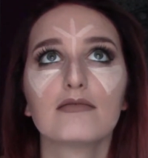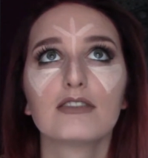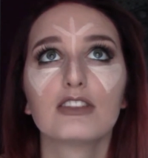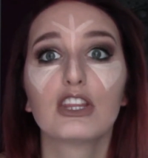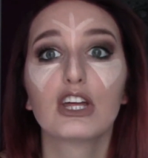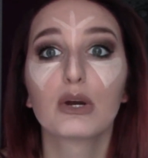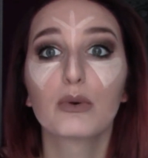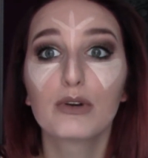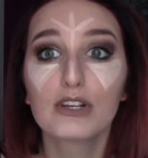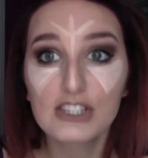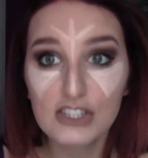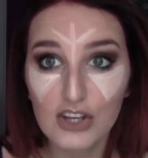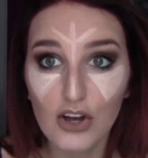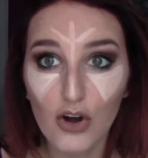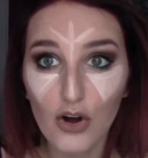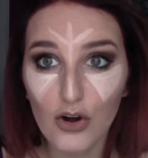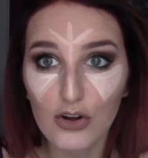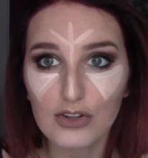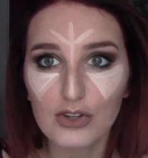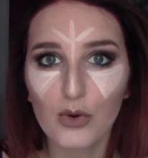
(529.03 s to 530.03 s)
The
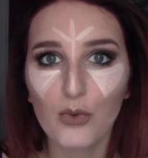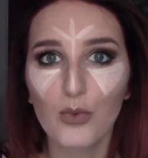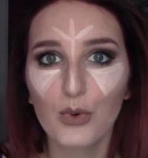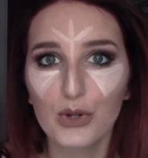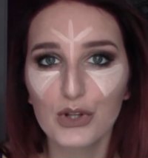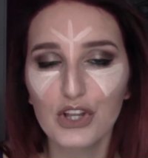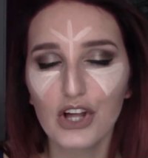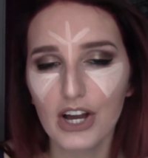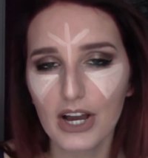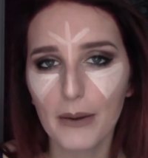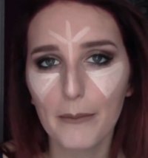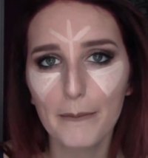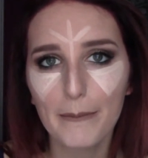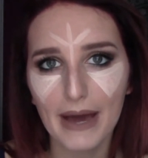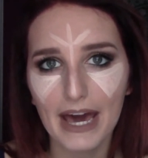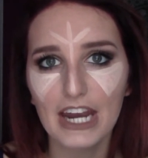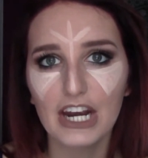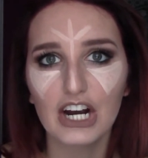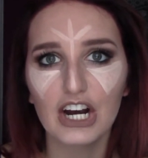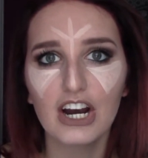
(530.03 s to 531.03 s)
result will look
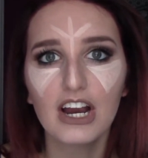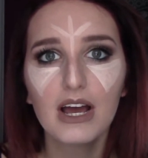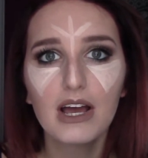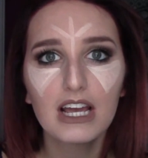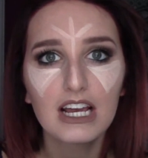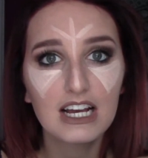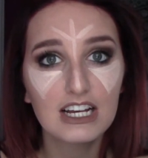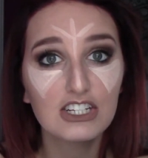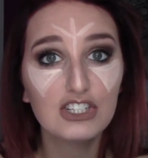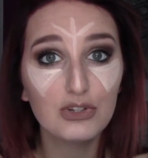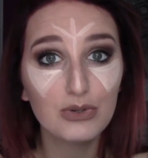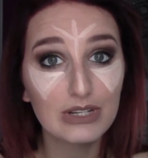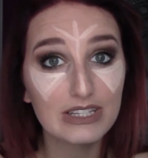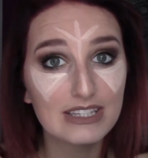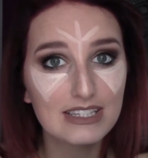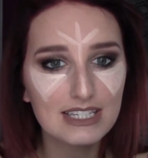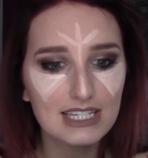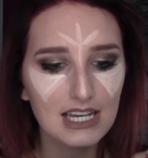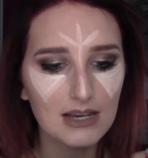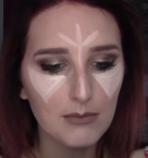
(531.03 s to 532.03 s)
better because you can
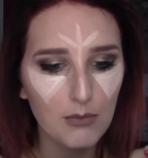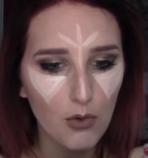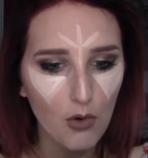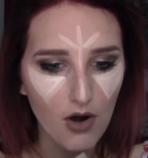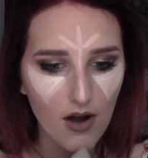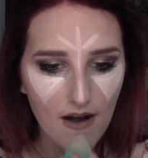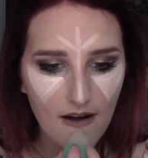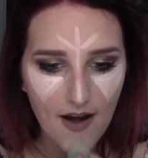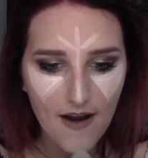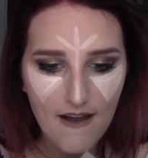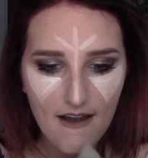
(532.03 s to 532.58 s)
see it more.